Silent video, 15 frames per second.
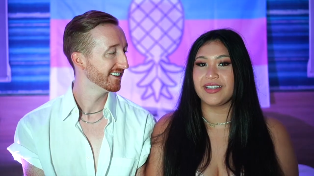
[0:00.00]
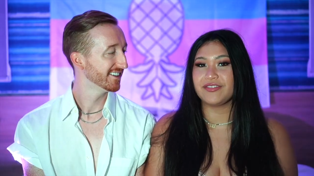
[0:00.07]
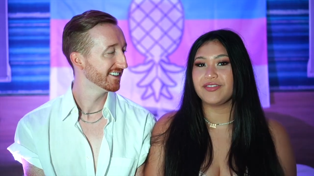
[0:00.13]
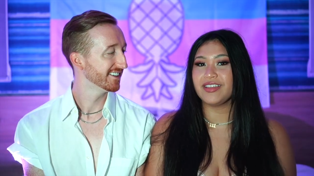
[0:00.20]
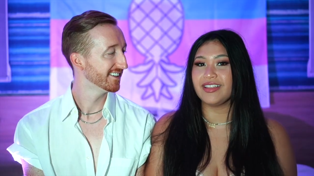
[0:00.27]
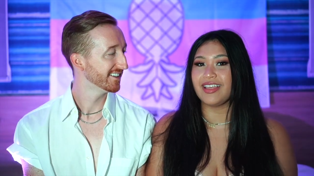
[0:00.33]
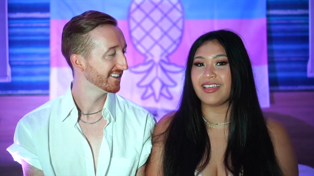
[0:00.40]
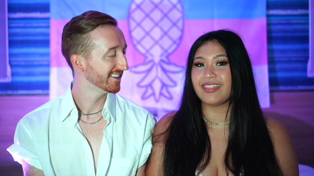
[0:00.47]
Speaker 1: I
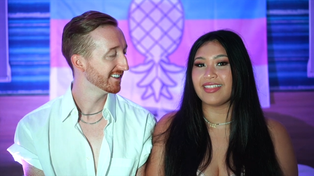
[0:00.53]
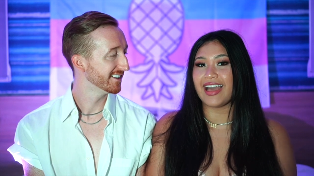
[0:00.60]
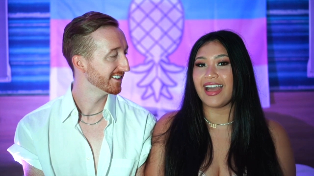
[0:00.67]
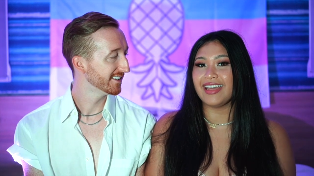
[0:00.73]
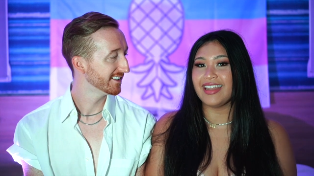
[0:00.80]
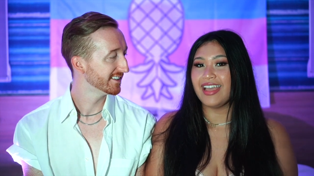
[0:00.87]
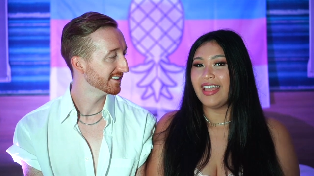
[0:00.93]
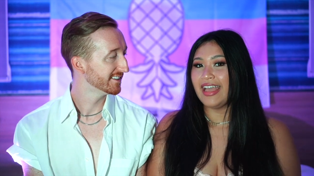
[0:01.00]
feel like
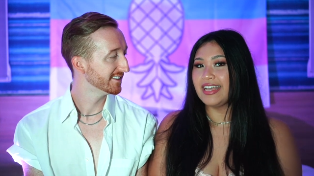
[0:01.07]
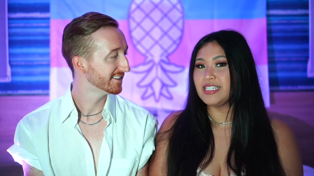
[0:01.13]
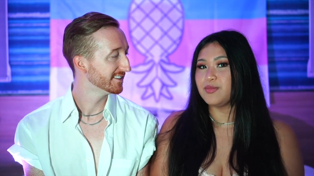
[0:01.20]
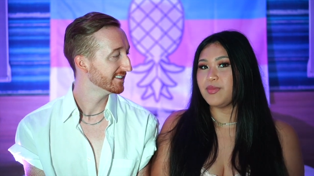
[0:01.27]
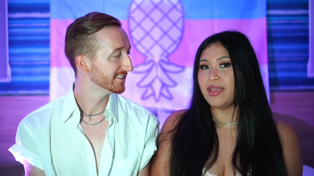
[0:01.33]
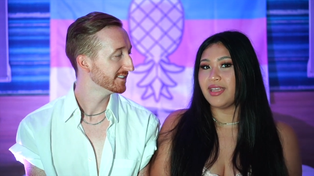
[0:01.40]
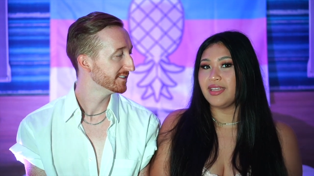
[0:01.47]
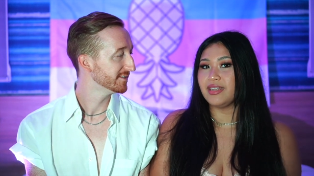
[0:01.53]
that has
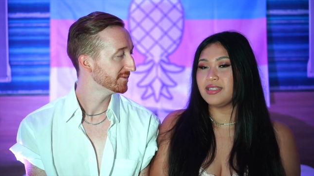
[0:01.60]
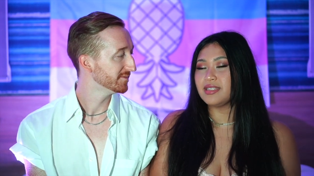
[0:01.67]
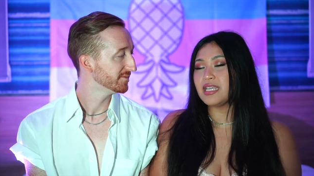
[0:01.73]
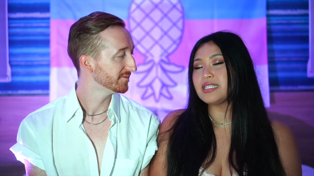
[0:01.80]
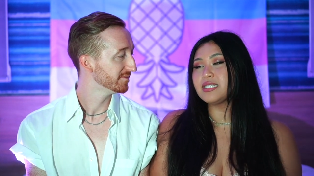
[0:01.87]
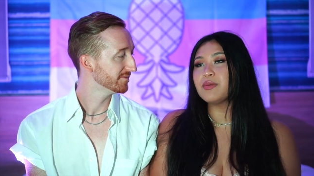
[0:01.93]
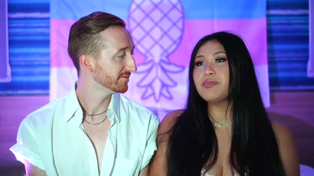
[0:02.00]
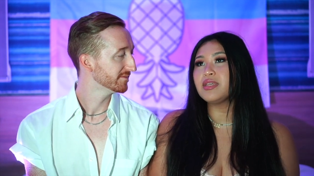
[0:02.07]
been,
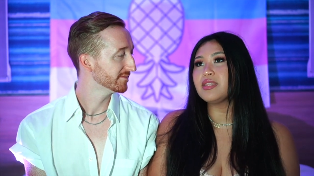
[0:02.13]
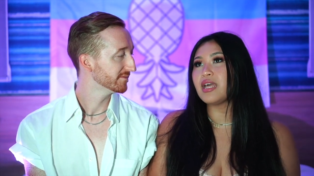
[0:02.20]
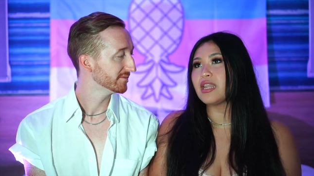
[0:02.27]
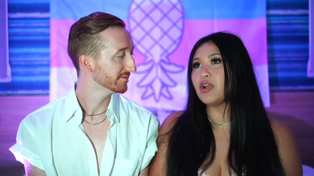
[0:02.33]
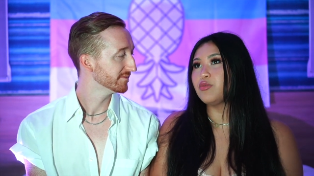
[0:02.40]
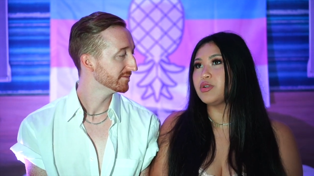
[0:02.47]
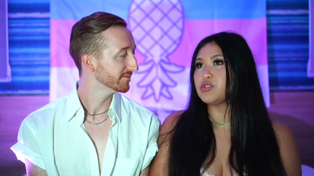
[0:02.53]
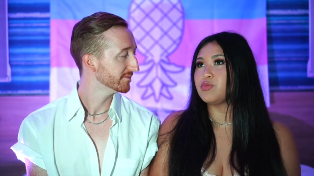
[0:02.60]
that's something that I
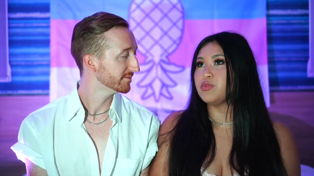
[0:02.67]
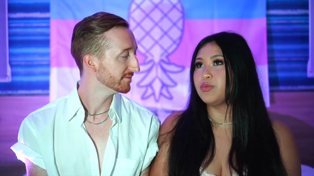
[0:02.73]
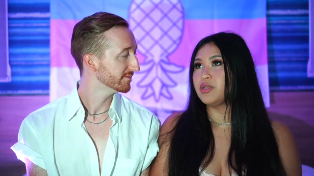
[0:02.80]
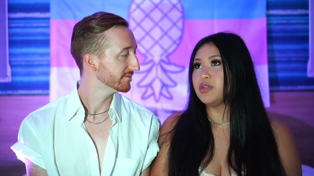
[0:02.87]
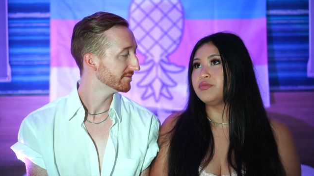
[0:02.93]
wish we would